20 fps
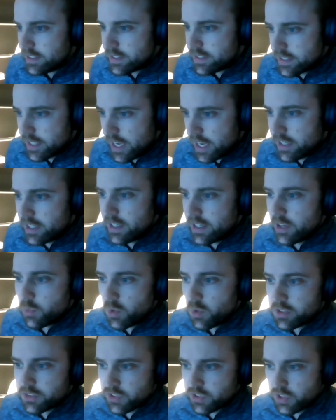Second in
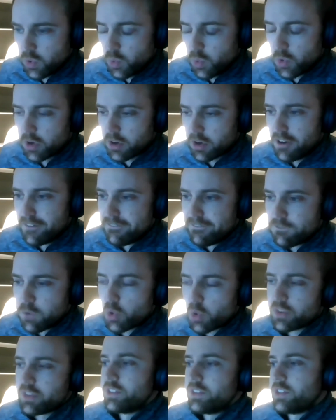runs scored,
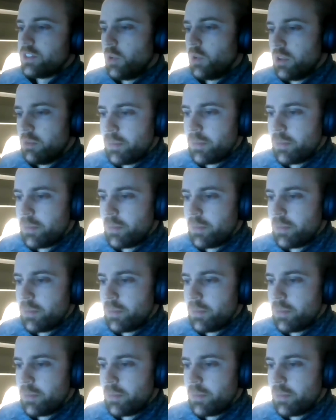fourth in stolen